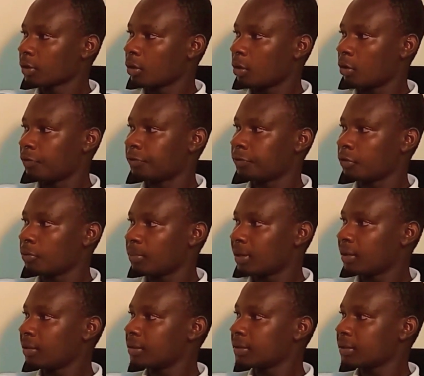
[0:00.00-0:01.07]
of
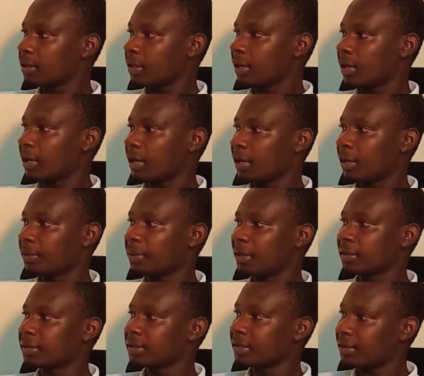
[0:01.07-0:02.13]
humans,
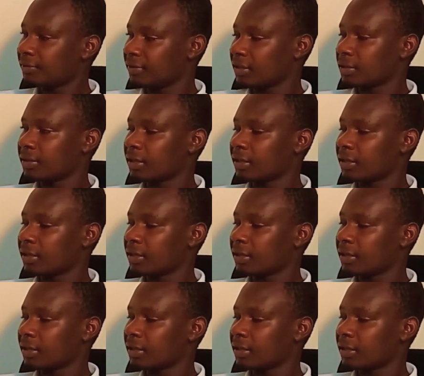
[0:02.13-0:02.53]
that serve us,